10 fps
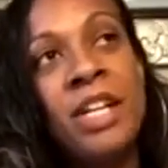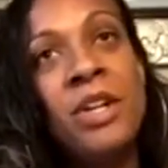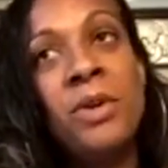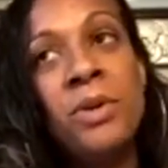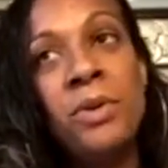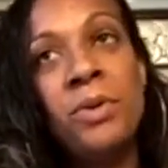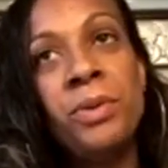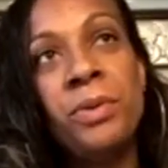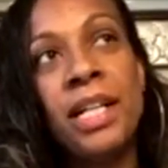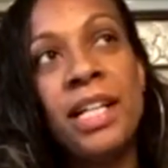who
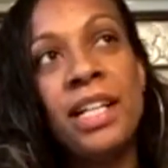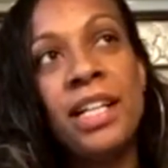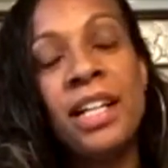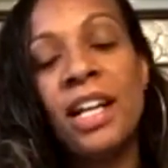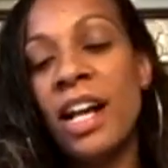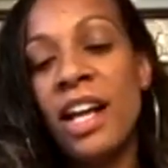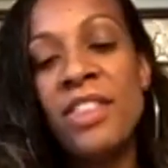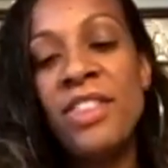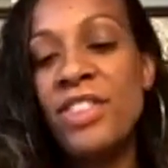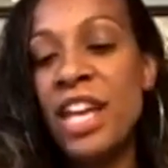
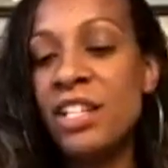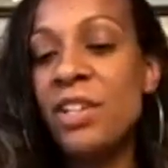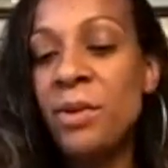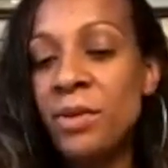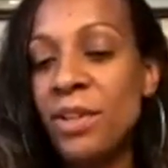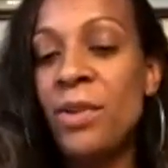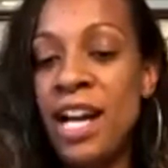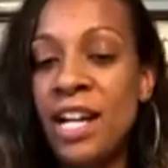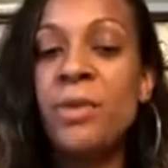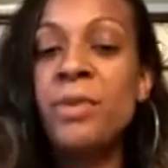they don't know
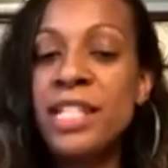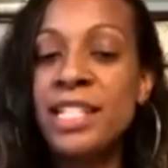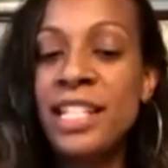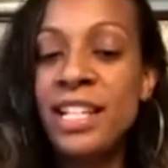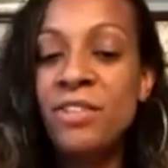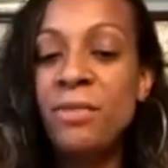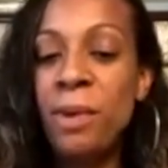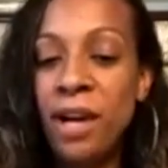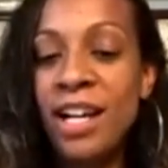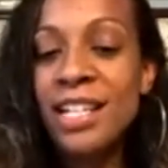how to receive
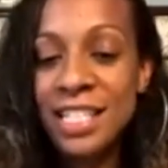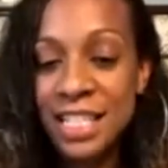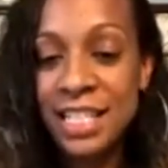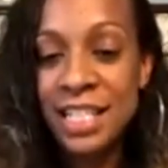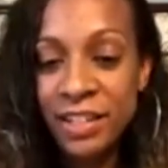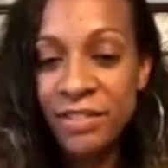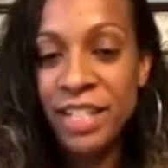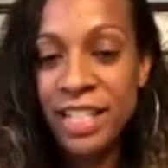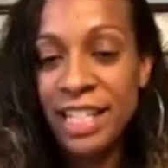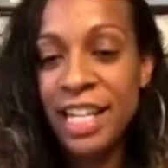
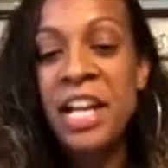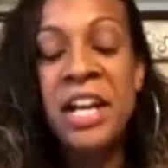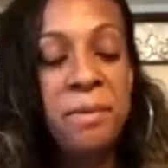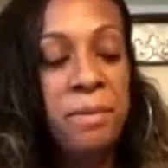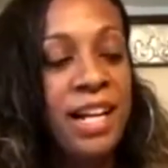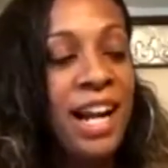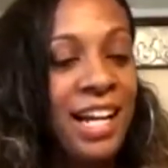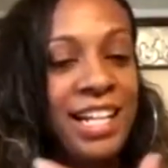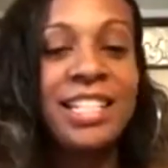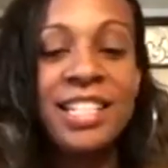positivity, but I
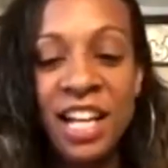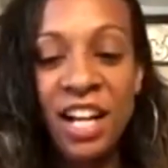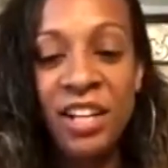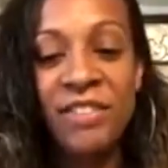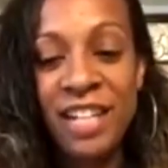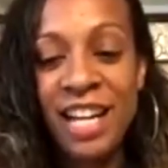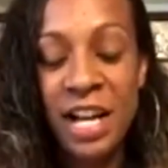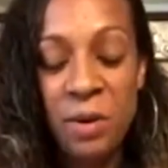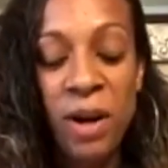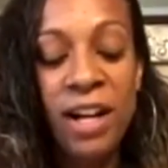can tell every day I
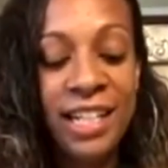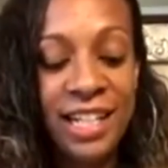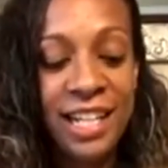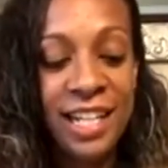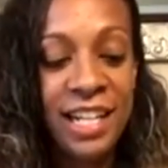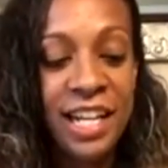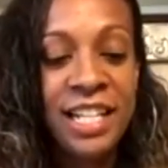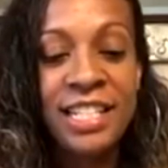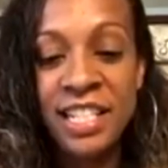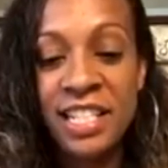walk in
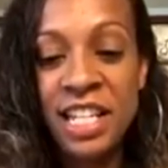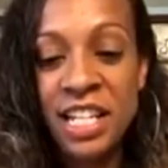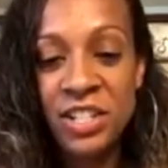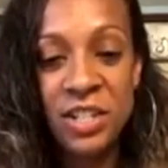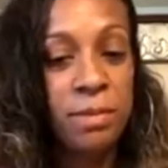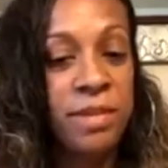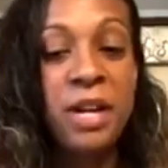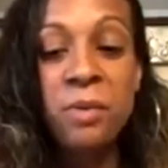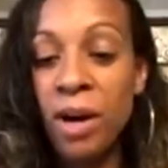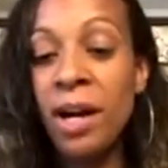to teach them they
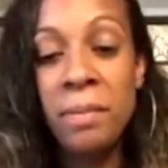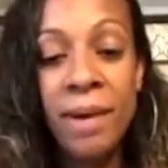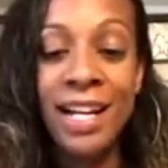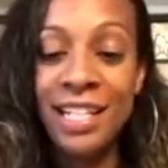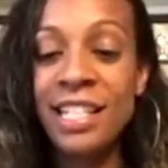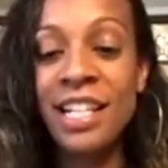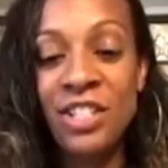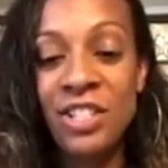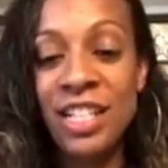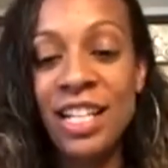want my
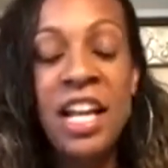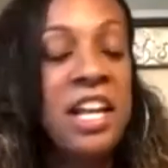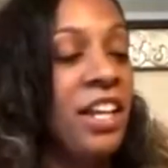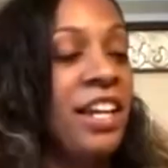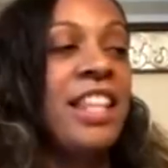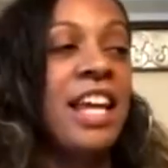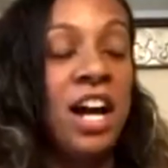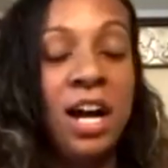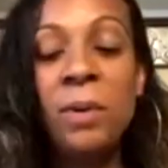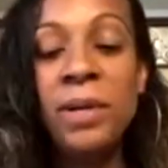attention like they
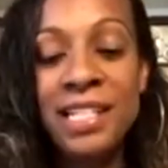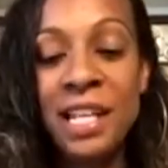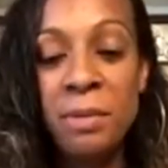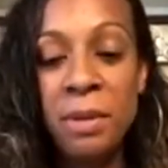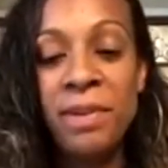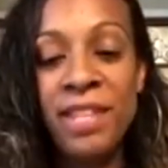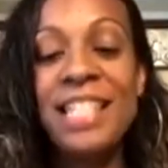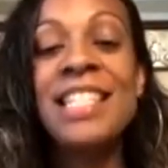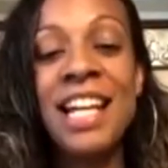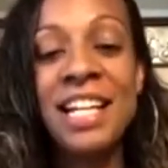always come up and they
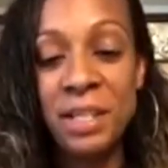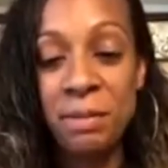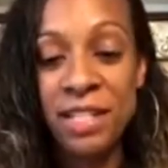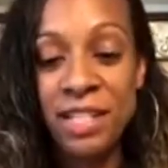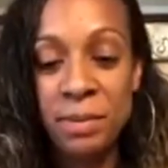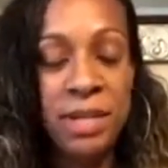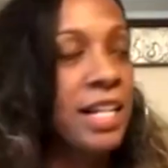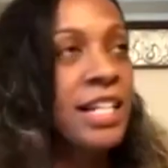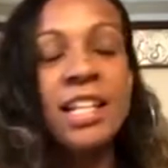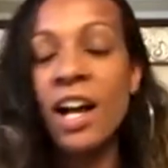say something to me and
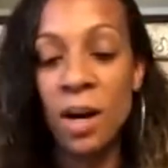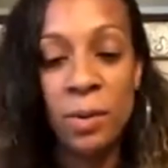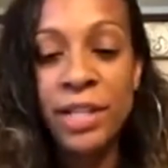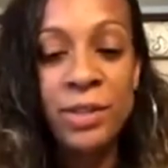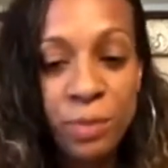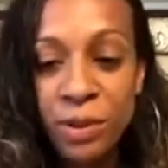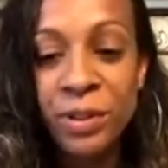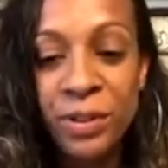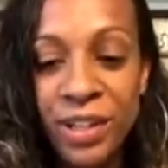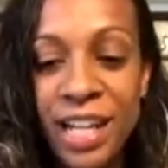it's always
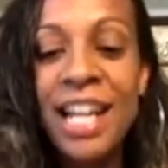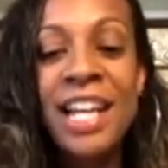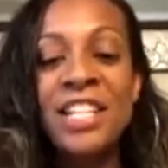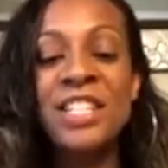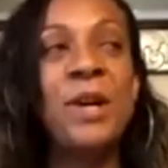rude so